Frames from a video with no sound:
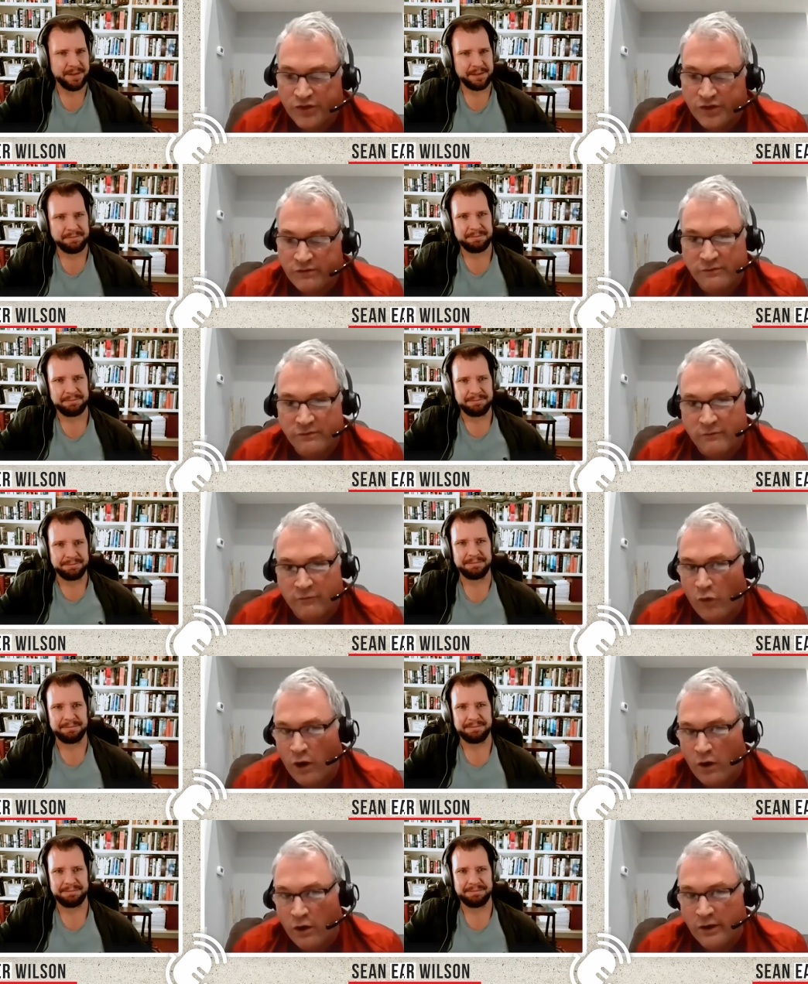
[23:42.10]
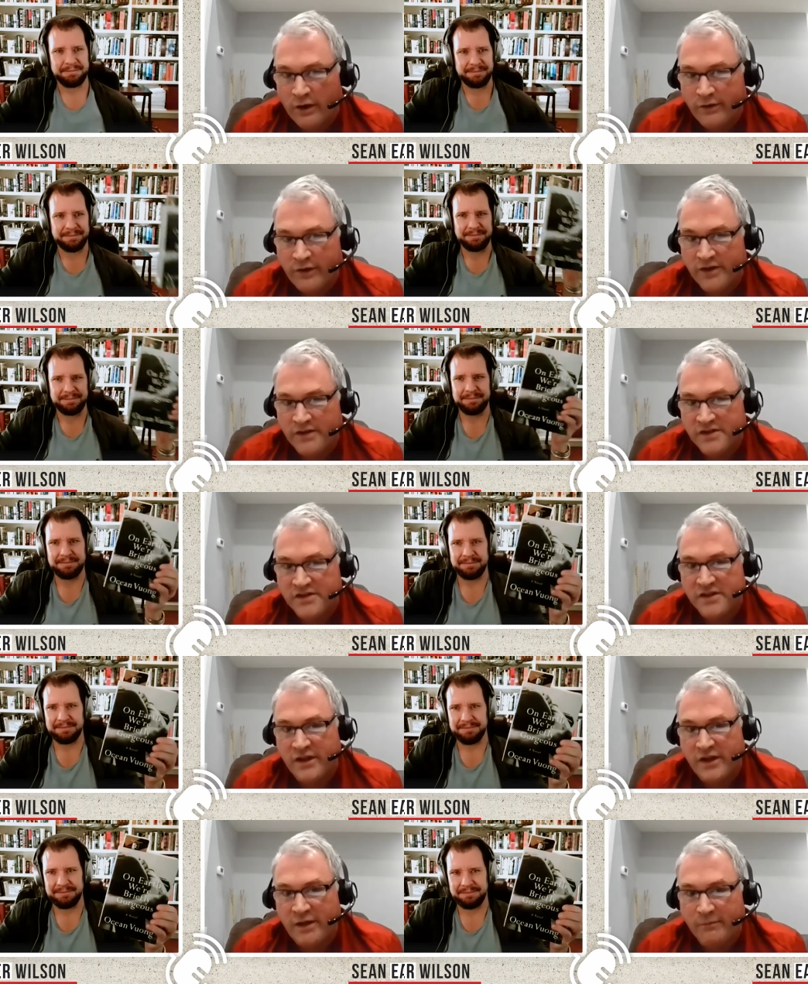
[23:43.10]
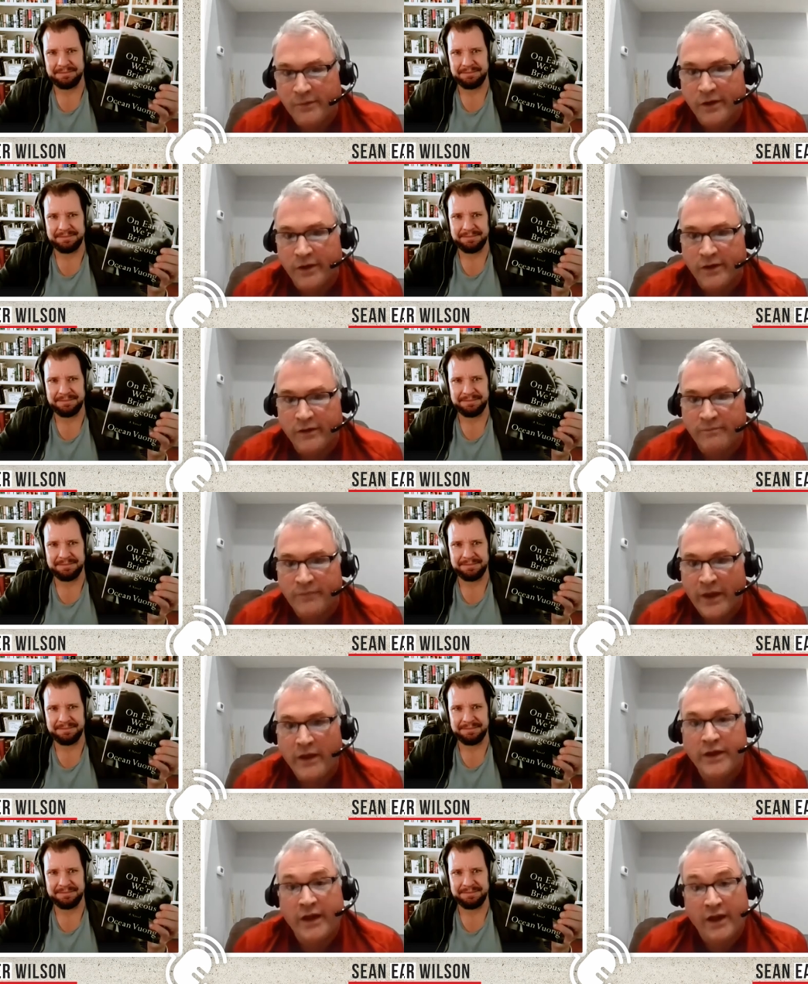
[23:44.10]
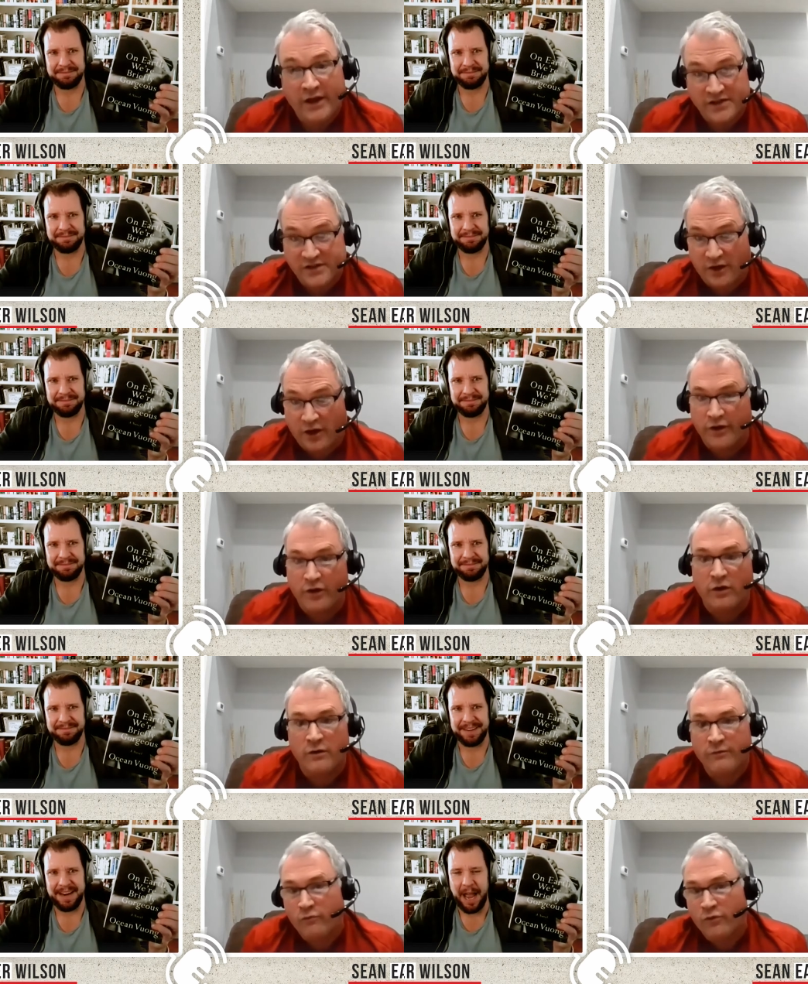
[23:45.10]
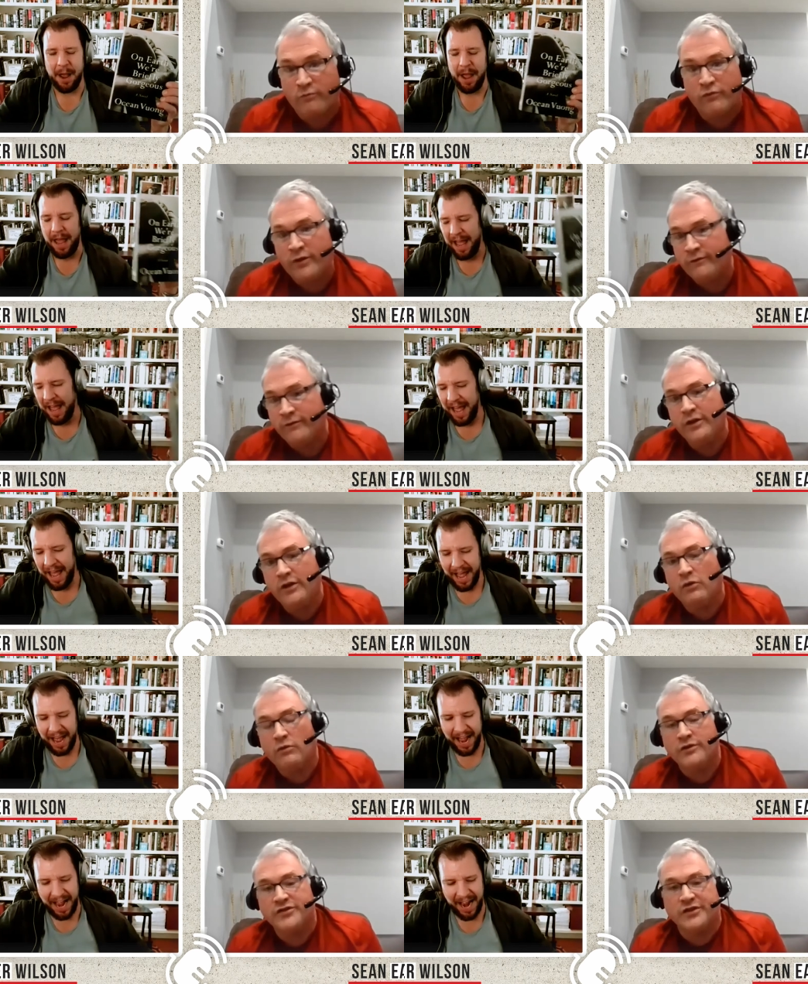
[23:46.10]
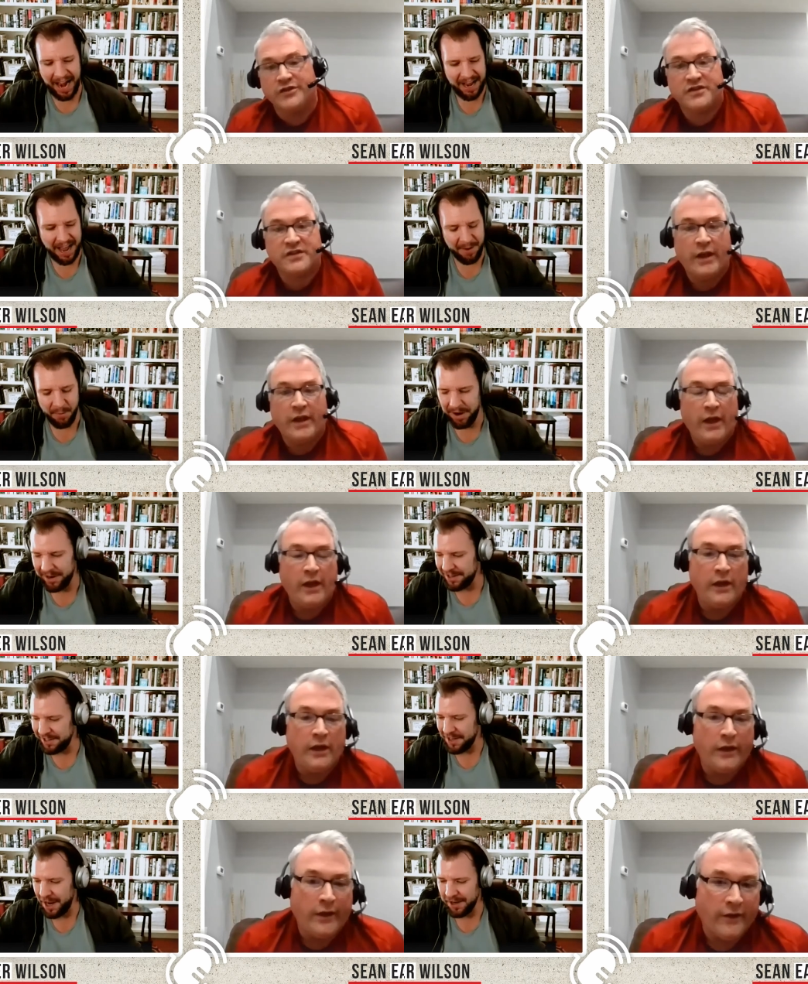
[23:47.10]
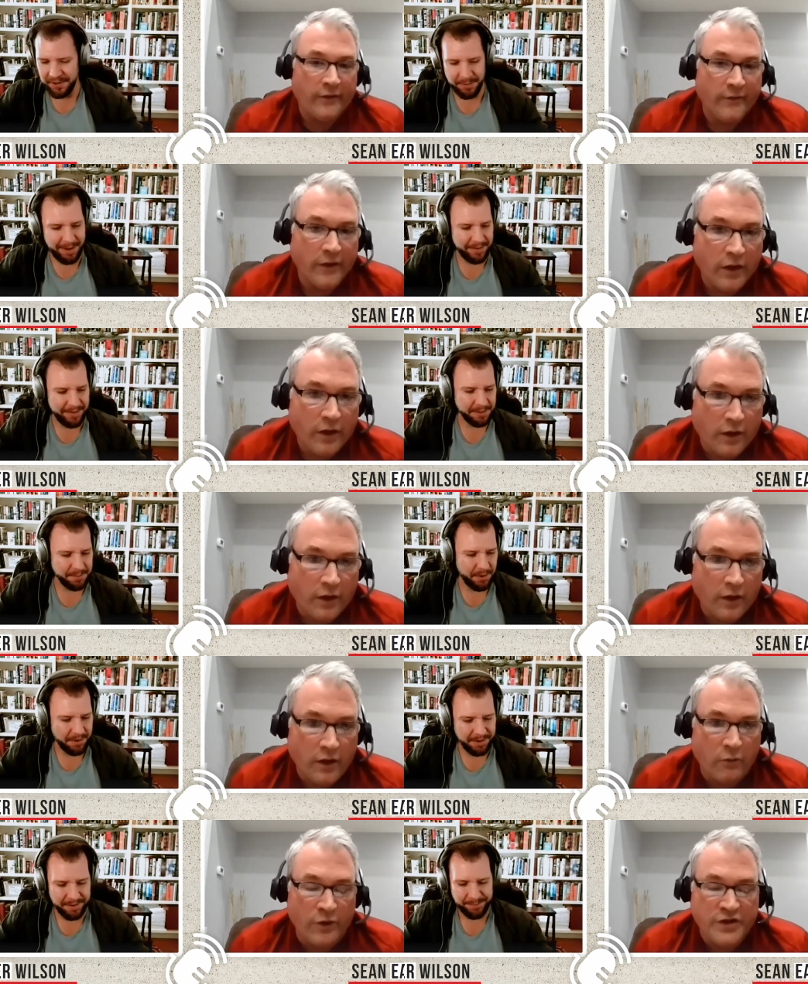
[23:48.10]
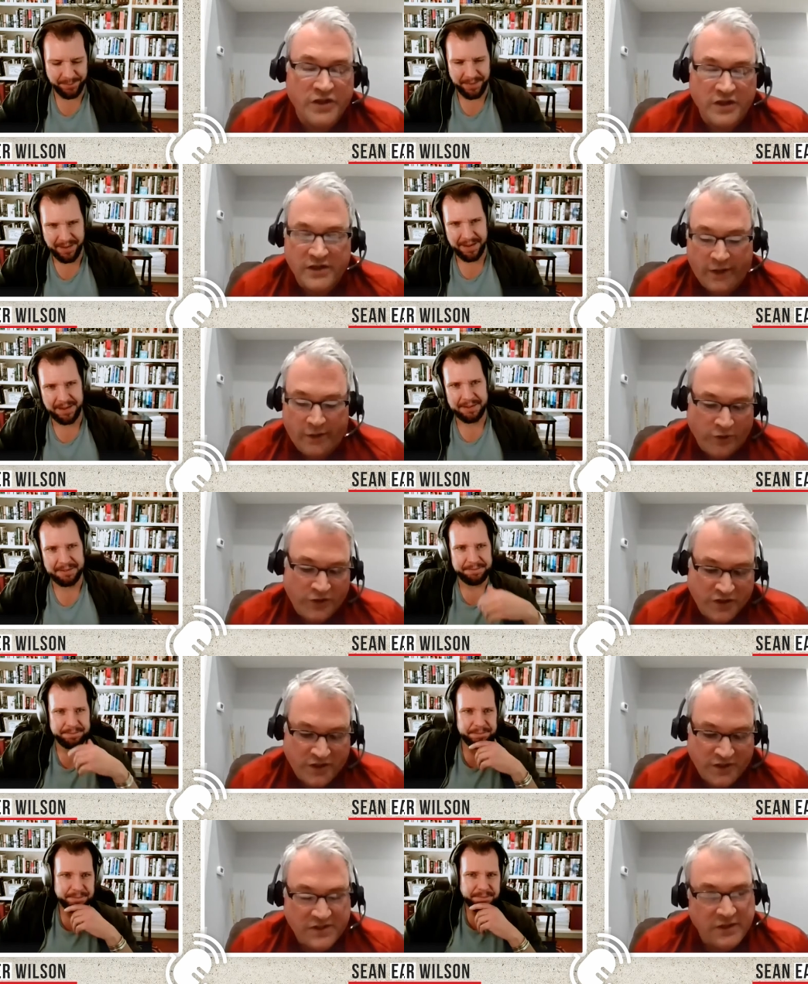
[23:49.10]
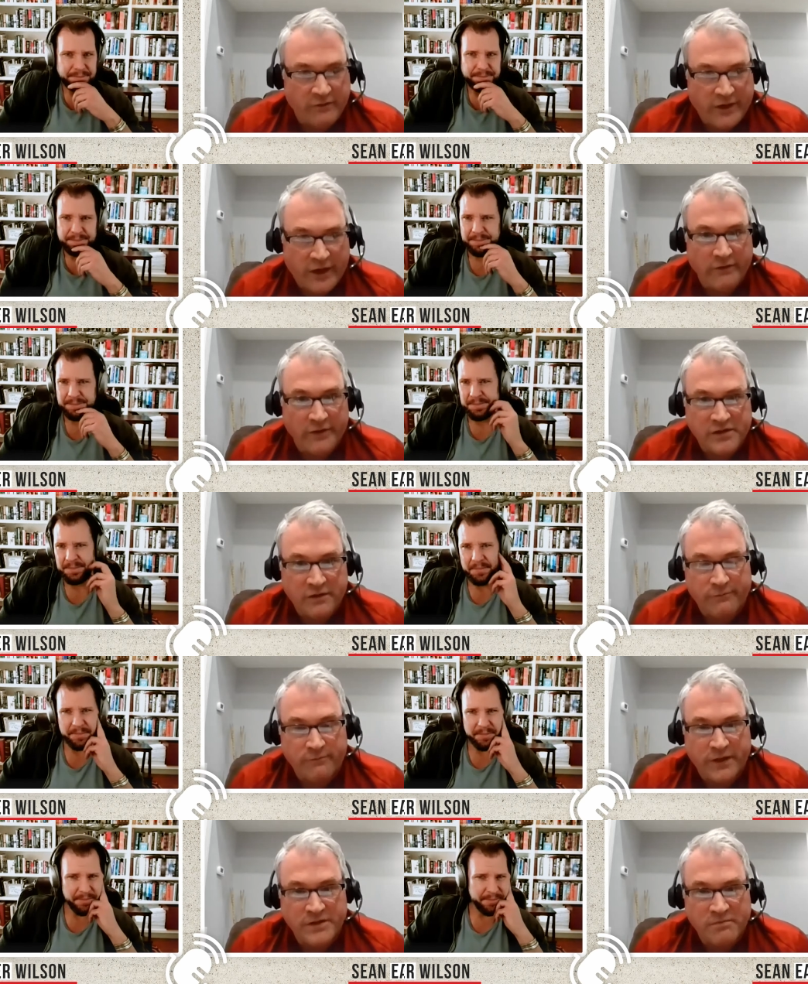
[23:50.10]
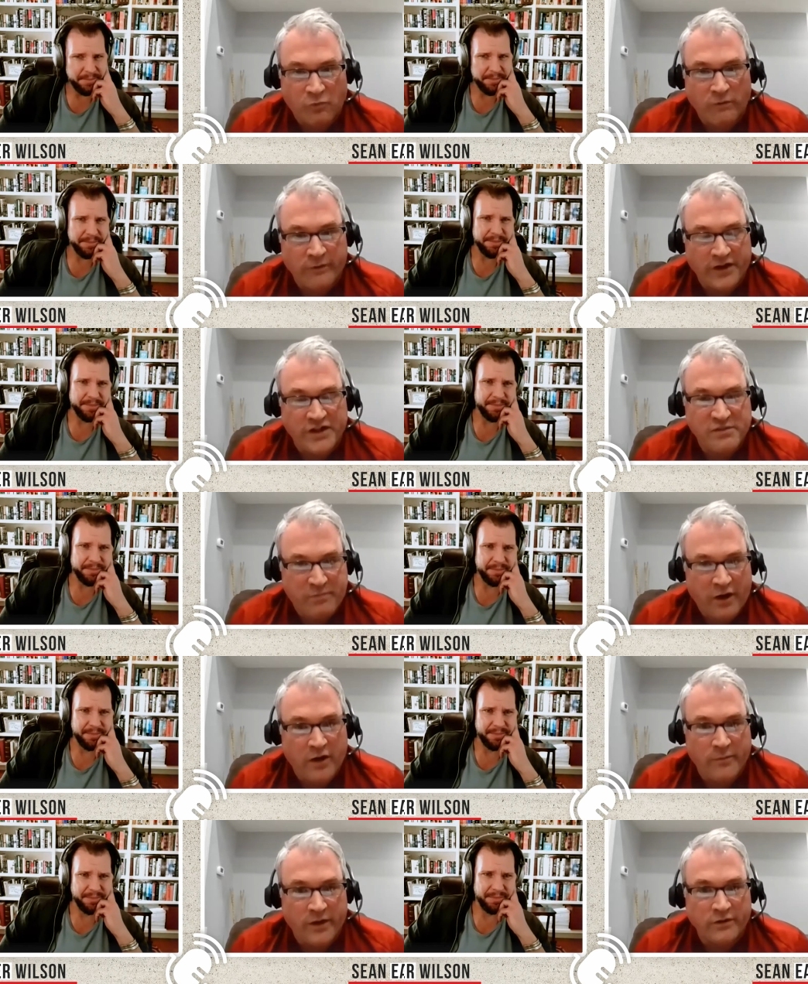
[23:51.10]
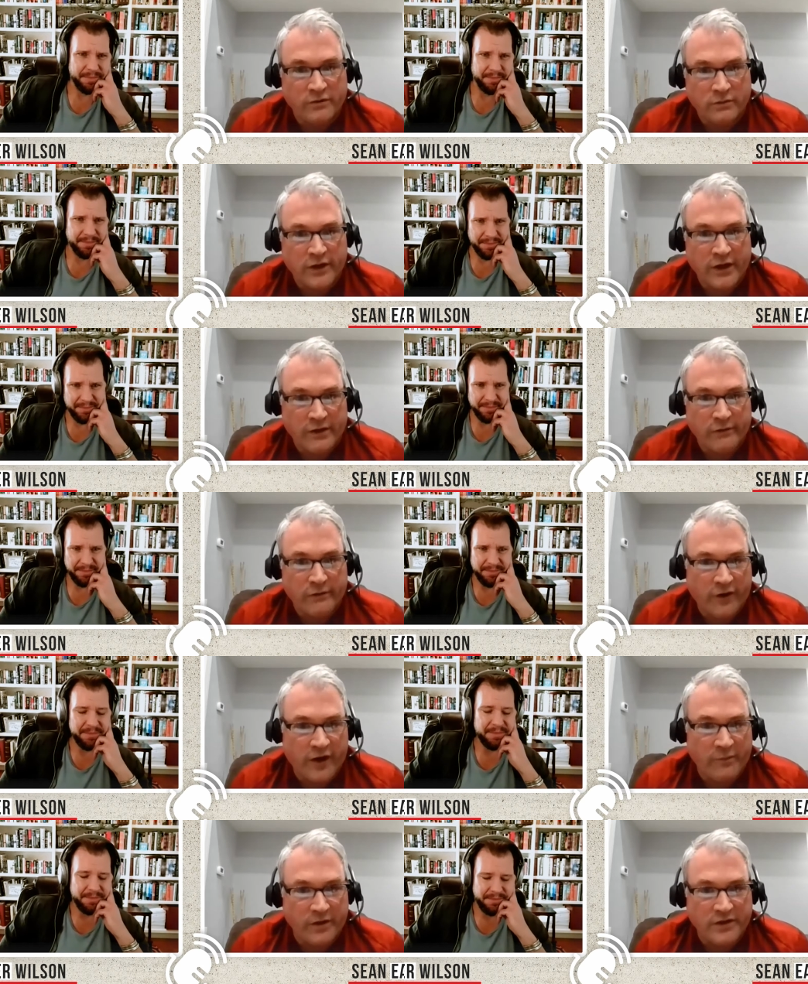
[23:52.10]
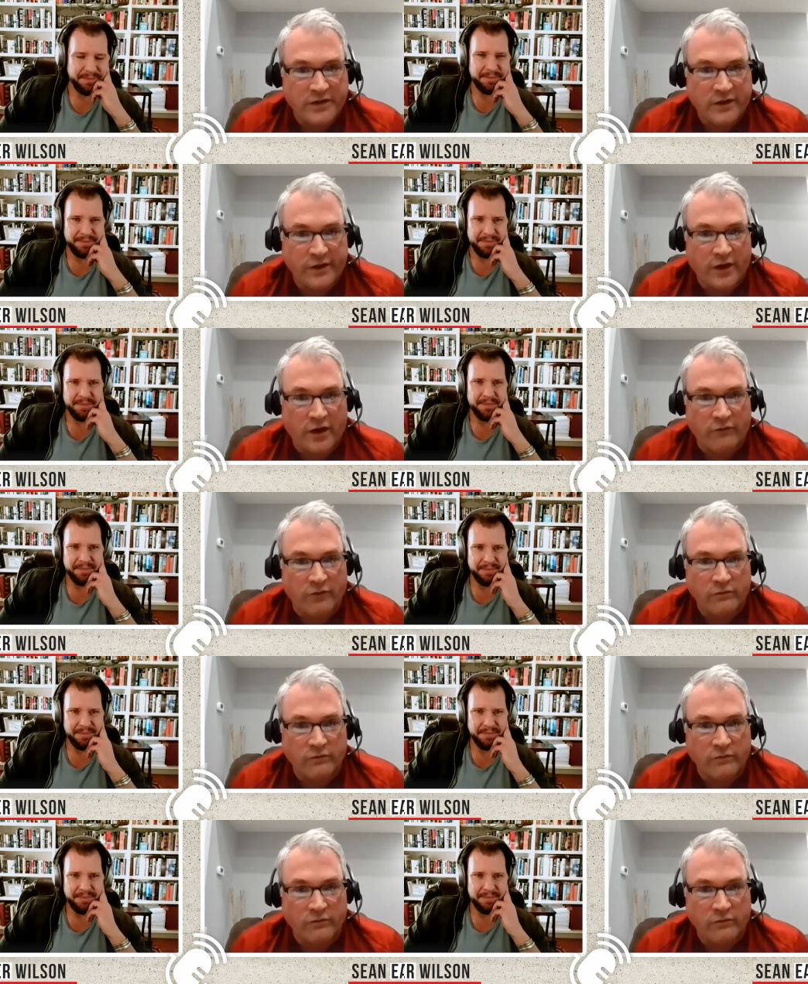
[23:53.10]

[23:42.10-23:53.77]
Speaker 1: Ocean Wong, I think is his name. Uh, yes, on Earth I, we're I, briefly gorgeous. I, I, wanted
Speaker 2: to talk to you about this book,
Speaker 1: which is a which in itself kind of is a is more of an experimental kind of a fragmentary